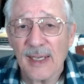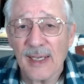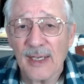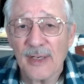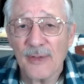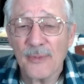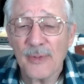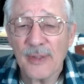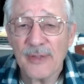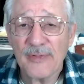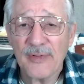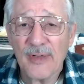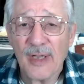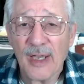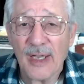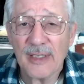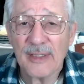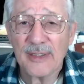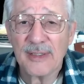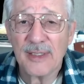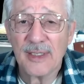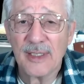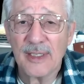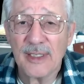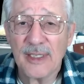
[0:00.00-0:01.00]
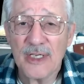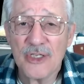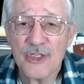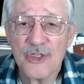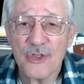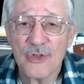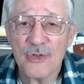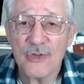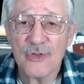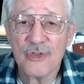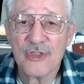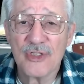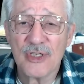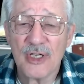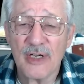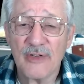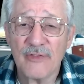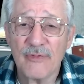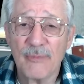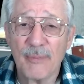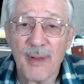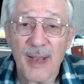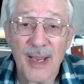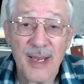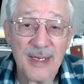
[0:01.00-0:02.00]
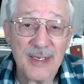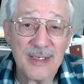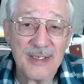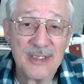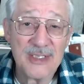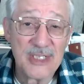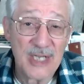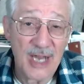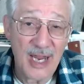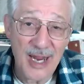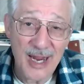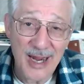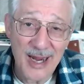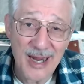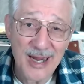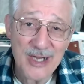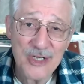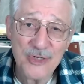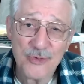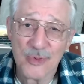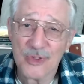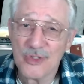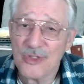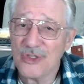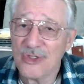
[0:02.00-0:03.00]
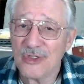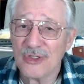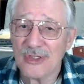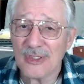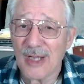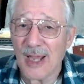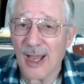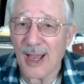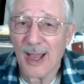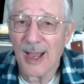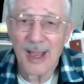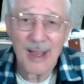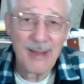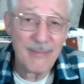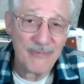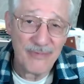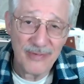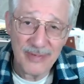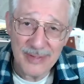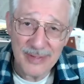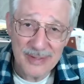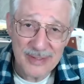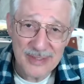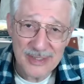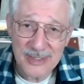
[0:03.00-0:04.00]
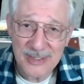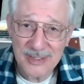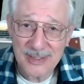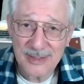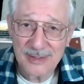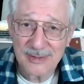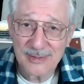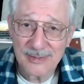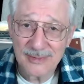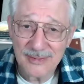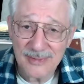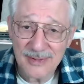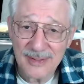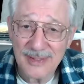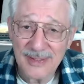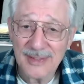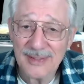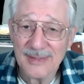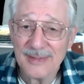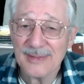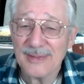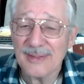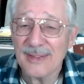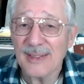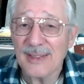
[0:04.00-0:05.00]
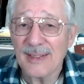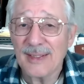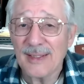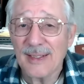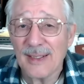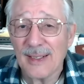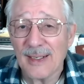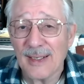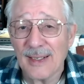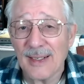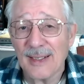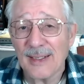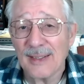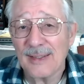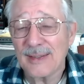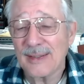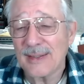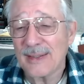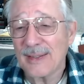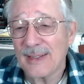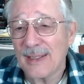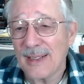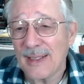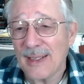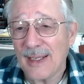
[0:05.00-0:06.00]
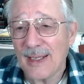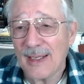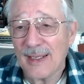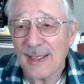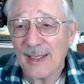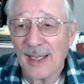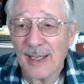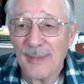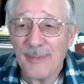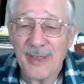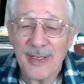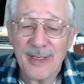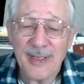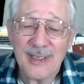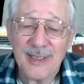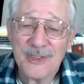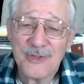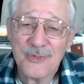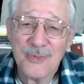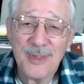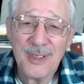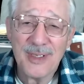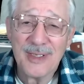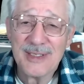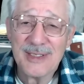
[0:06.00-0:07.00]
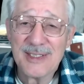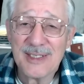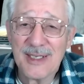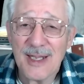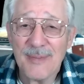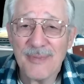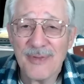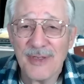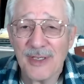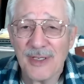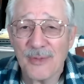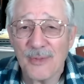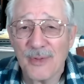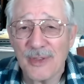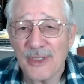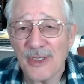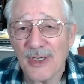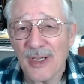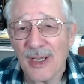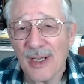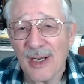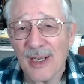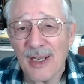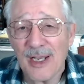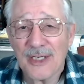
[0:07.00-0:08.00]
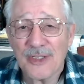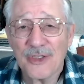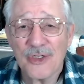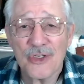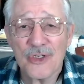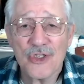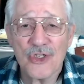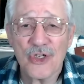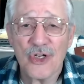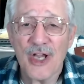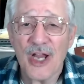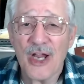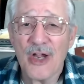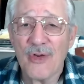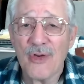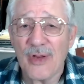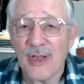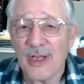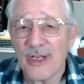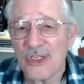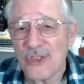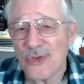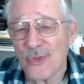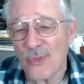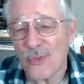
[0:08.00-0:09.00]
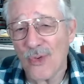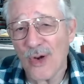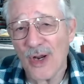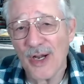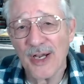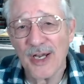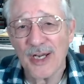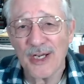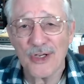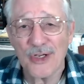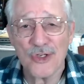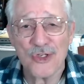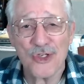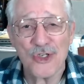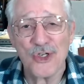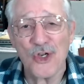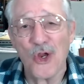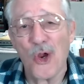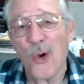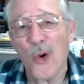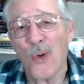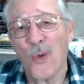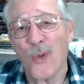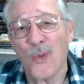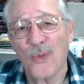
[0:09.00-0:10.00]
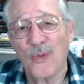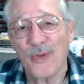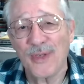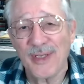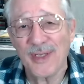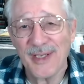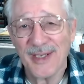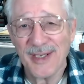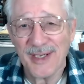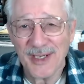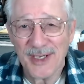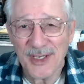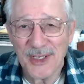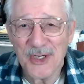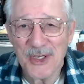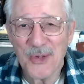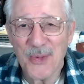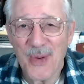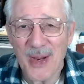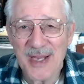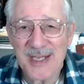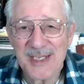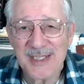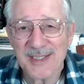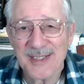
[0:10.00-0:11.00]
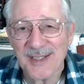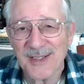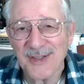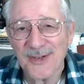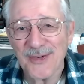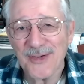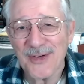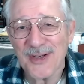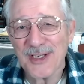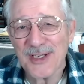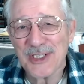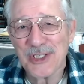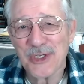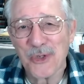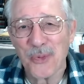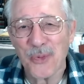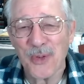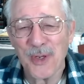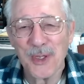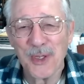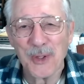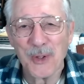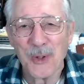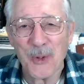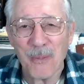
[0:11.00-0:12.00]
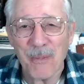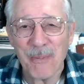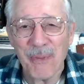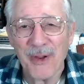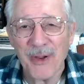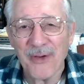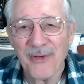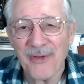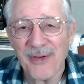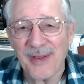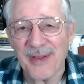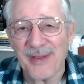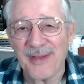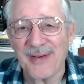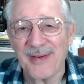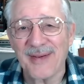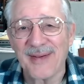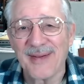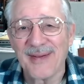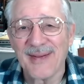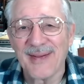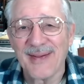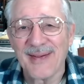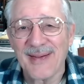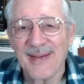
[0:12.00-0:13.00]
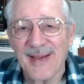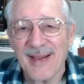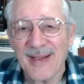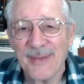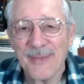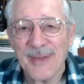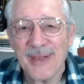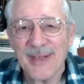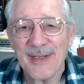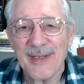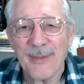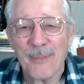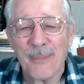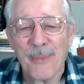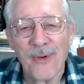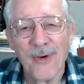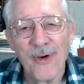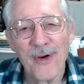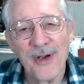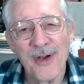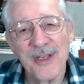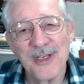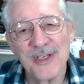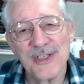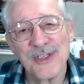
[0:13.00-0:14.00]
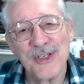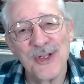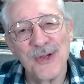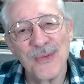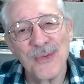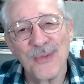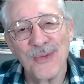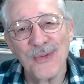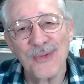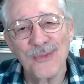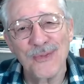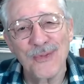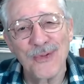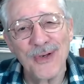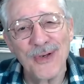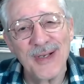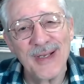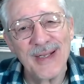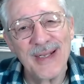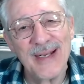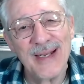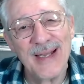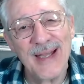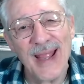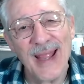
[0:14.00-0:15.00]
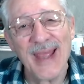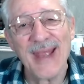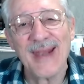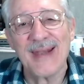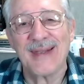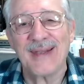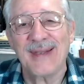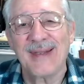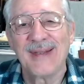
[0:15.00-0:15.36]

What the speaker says: We've got the issues of Biden's age, which is obvious, right? It's really something when you got octogenarians running the show in the U.S. during this critical period. I mean, the parties don't really let,